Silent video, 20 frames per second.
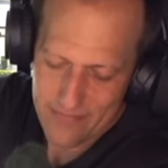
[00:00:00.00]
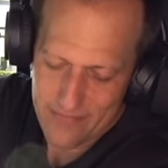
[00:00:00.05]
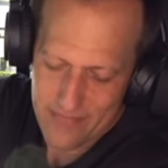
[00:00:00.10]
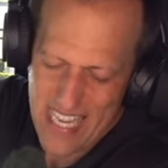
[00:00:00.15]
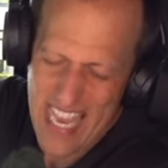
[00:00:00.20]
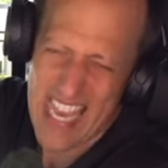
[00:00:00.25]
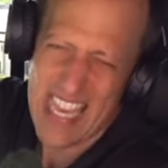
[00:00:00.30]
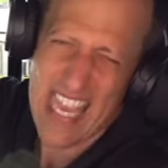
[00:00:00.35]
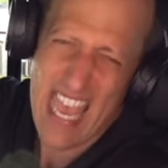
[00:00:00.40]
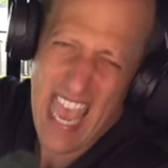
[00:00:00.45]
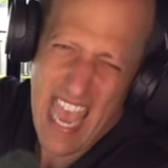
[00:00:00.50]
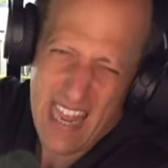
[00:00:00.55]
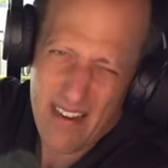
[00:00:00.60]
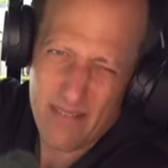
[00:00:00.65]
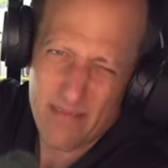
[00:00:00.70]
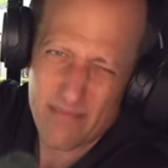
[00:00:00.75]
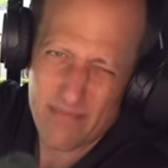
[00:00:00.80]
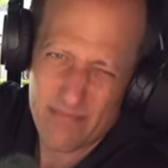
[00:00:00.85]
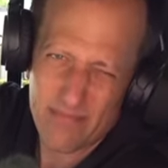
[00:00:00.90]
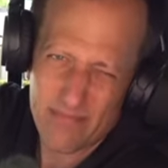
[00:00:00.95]
Kit Kat,
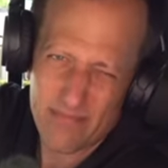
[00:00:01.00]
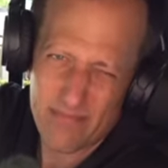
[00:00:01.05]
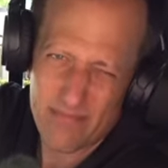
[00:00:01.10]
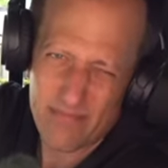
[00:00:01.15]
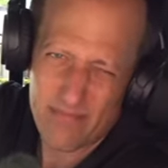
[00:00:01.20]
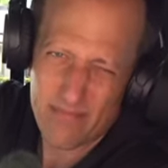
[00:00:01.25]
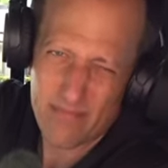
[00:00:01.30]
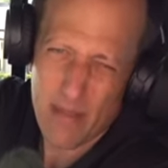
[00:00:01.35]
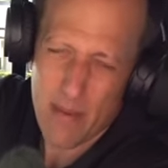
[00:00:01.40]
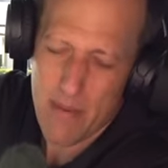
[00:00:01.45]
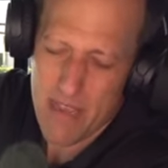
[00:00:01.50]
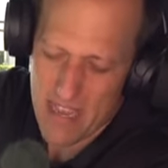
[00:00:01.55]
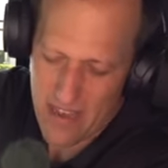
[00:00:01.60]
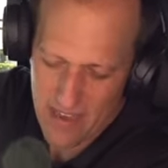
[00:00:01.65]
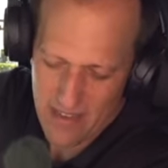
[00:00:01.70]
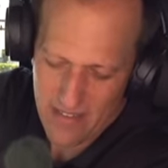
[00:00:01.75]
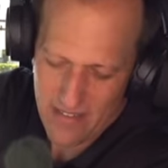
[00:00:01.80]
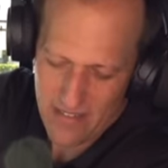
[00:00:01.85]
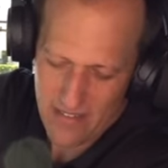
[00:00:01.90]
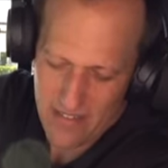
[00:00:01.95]
maybe
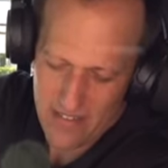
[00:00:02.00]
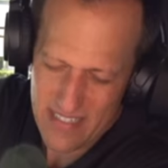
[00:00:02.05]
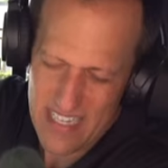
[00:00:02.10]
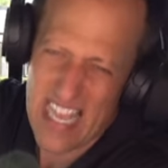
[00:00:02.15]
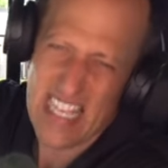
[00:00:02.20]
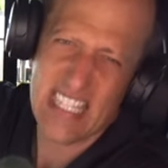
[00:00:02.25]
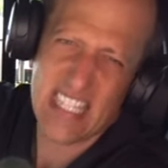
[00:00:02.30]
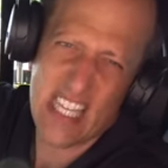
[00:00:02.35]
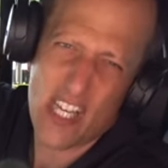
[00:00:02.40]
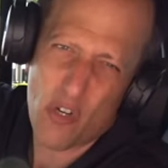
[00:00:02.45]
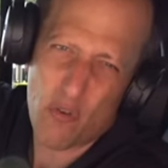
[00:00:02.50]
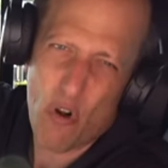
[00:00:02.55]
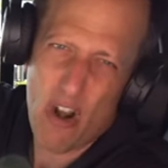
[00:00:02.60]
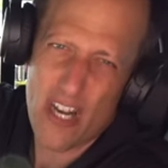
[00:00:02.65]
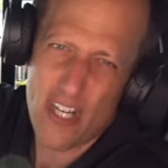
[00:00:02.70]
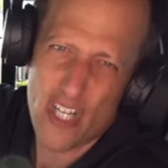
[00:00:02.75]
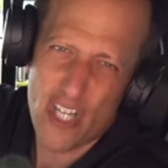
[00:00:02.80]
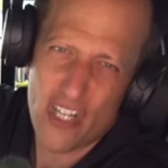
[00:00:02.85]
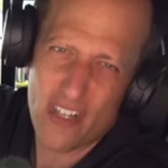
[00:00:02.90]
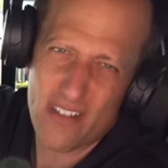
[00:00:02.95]
a Nestle
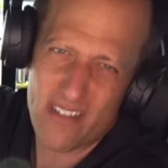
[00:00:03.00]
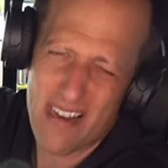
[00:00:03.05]
Crunch.